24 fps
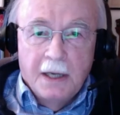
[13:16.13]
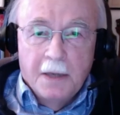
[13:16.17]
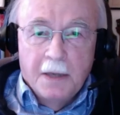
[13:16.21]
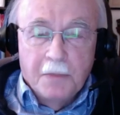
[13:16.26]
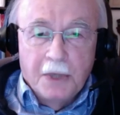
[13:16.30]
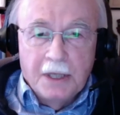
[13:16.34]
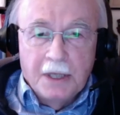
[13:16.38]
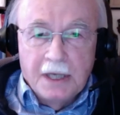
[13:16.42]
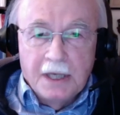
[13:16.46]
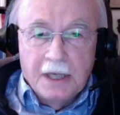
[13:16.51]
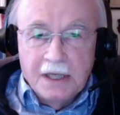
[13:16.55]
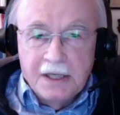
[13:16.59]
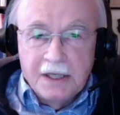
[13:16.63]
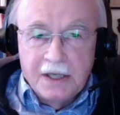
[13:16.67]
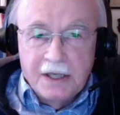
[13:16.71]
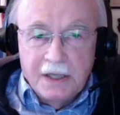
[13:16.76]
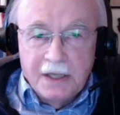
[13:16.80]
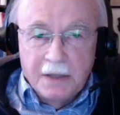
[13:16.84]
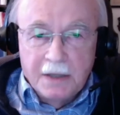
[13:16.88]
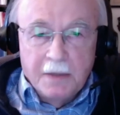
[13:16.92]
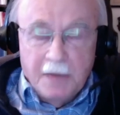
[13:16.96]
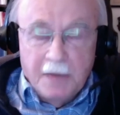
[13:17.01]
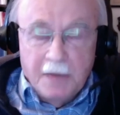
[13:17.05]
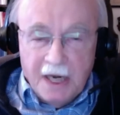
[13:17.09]
But it,
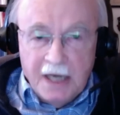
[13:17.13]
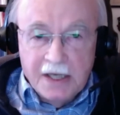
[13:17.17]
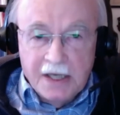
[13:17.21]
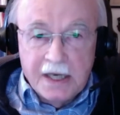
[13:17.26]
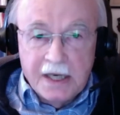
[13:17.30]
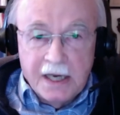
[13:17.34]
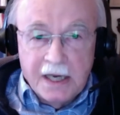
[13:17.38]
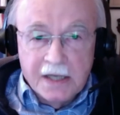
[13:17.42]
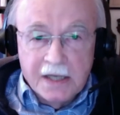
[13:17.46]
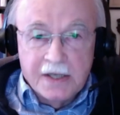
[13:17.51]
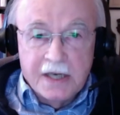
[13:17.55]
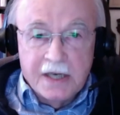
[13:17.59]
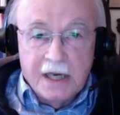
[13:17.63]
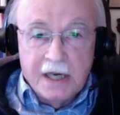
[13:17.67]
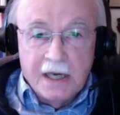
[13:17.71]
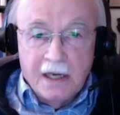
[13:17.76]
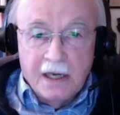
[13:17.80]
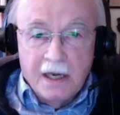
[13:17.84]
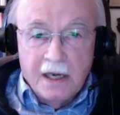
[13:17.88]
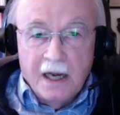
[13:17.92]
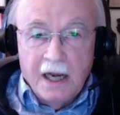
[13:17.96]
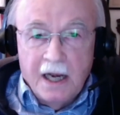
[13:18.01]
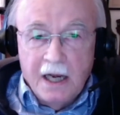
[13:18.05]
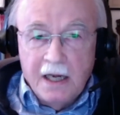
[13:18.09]
he says he,
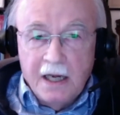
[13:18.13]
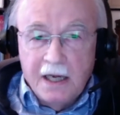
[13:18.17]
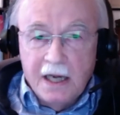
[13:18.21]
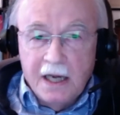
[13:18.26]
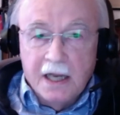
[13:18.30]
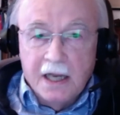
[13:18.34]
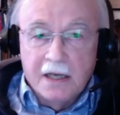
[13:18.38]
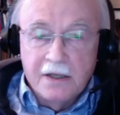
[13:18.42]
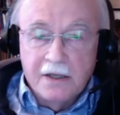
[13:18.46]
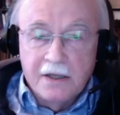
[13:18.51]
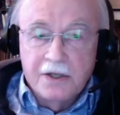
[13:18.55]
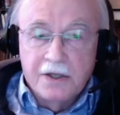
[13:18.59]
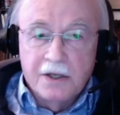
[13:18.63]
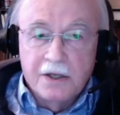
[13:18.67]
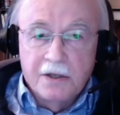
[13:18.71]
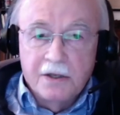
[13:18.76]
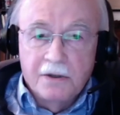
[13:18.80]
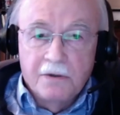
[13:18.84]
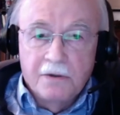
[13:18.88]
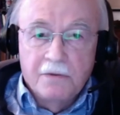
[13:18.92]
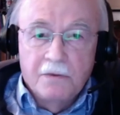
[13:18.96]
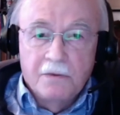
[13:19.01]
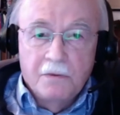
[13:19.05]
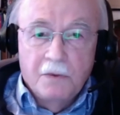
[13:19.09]
he did,
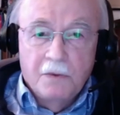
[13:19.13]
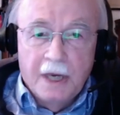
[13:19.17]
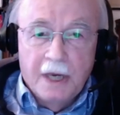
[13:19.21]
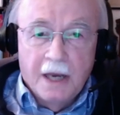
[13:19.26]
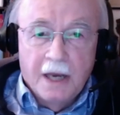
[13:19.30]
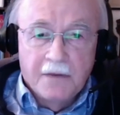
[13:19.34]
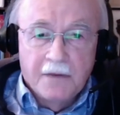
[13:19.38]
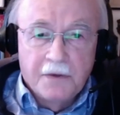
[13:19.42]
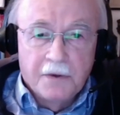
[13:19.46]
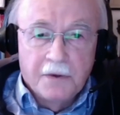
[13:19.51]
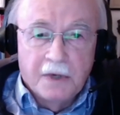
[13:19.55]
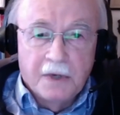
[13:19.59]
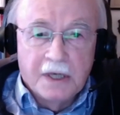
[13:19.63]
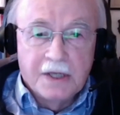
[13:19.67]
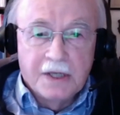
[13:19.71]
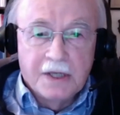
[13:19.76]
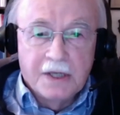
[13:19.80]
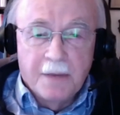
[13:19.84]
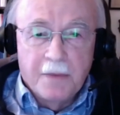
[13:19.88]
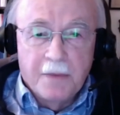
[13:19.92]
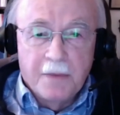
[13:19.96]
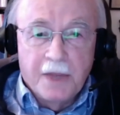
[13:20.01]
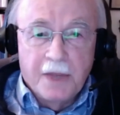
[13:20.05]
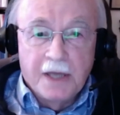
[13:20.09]
so we have to accept
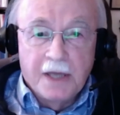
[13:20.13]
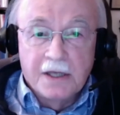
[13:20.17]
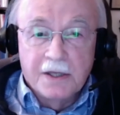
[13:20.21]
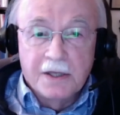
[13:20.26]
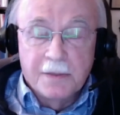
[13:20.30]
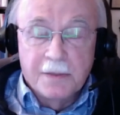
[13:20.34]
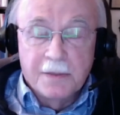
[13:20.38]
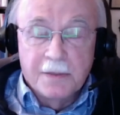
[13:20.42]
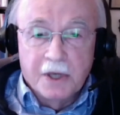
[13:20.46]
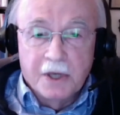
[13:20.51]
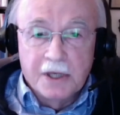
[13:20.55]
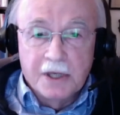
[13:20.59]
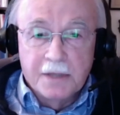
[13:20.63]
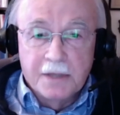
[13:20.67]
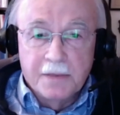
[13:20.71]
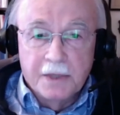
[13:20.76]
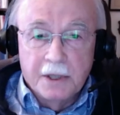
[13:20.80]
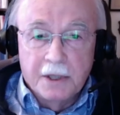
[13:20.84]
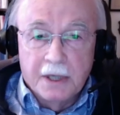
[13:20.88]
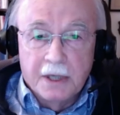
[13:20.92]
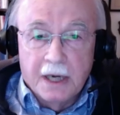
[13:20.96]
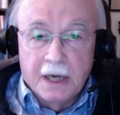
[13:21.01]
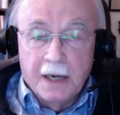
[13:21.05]
that as a possibility.